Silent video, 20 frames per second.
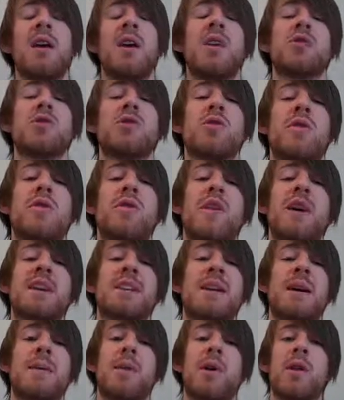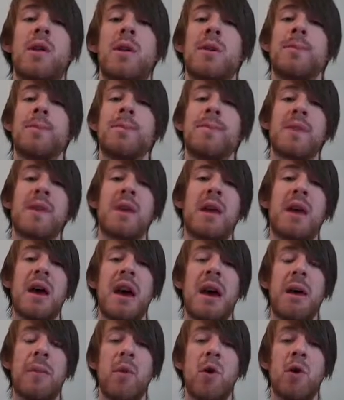So, for example,
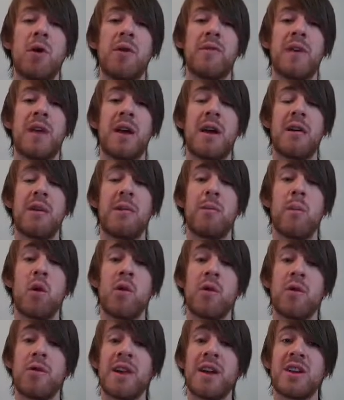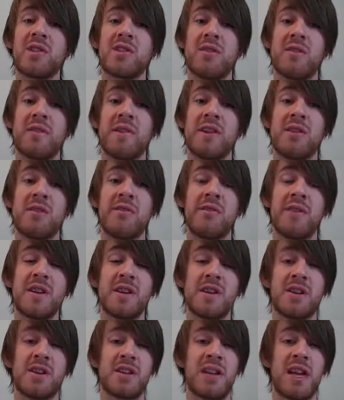a motivational
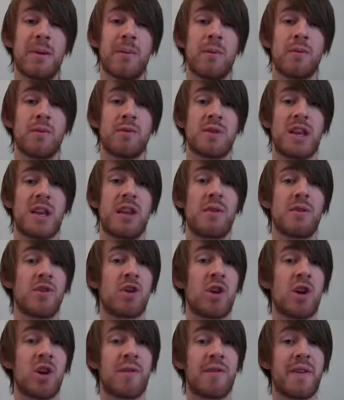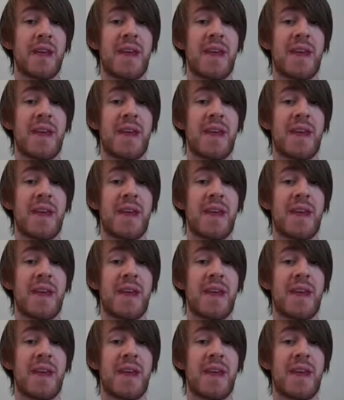vision statement was that of John F.